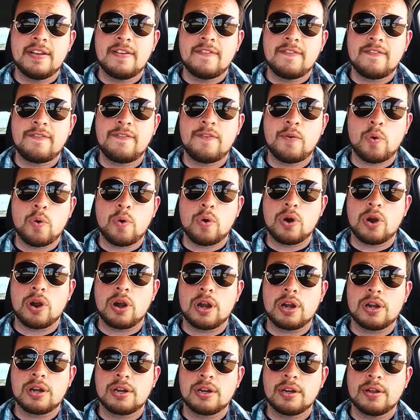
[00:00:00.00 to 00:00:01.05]

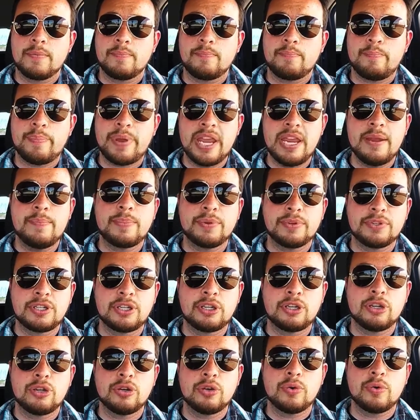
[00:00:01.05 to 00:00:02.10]
for people
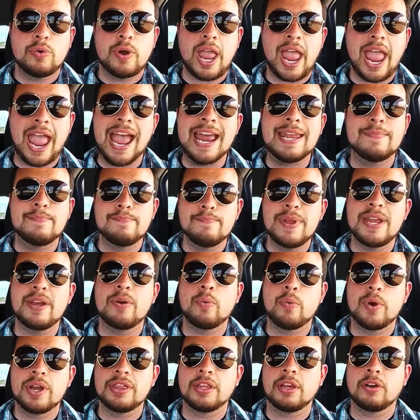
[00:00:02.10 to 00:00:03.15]
to admit
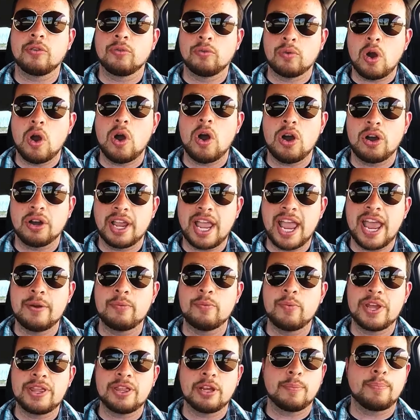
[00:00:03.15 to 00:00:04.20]
when they're wrong and
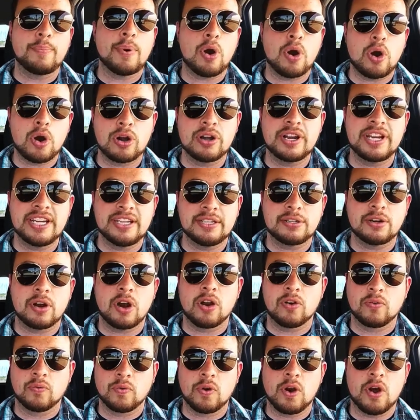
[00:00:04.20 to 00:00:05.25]
when their parties are
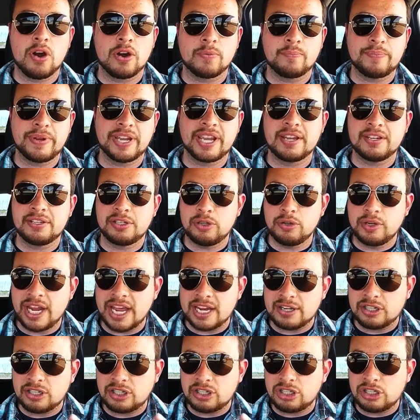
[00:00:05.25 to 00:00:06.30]
wrong, because you
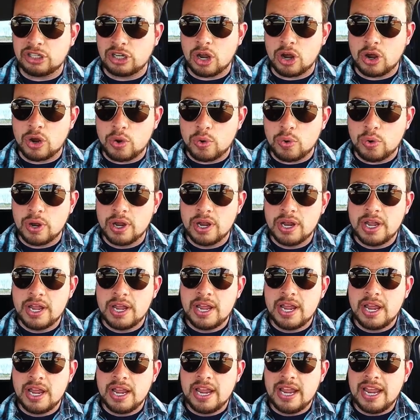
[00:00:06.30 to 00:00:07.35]
get so
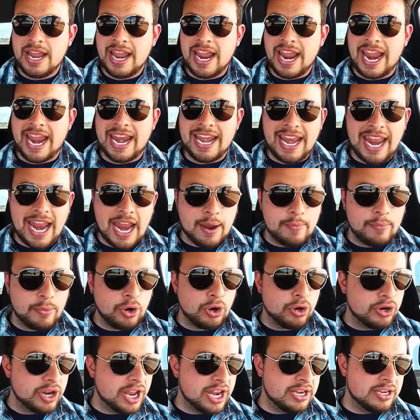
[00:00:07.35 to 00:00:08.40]

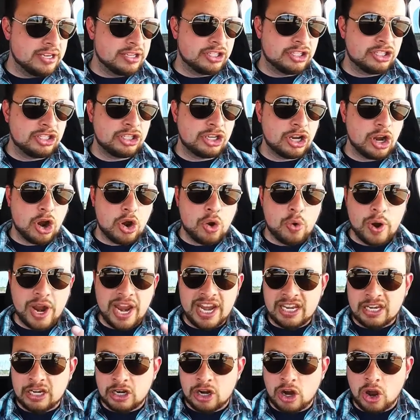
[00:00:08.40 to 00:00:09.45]
enamored and so
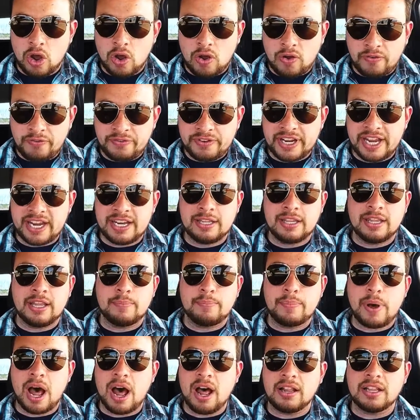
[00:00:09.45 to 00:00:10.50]
engulfed in the
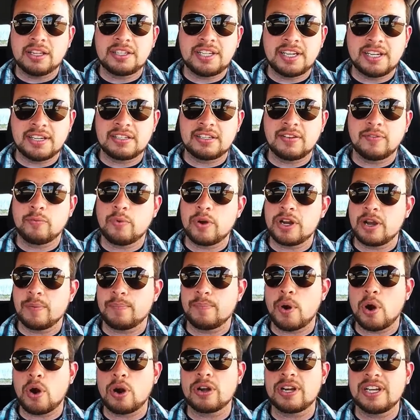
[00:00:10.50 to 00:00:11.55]
politics of what your
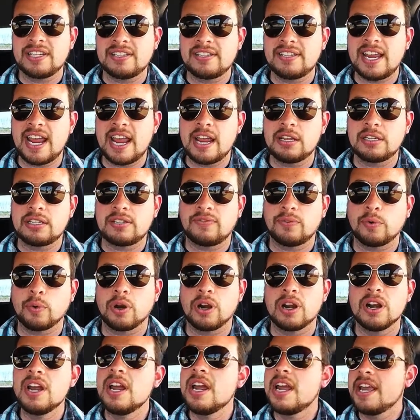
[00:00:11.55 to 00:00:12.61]
party stands for
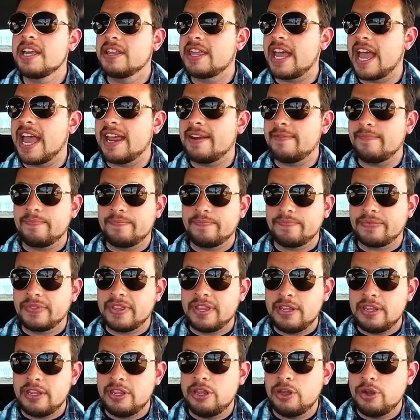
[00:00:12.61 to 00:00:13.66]
that
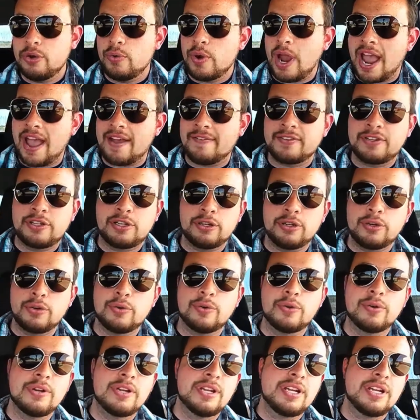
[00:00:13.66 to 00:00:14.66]
you have to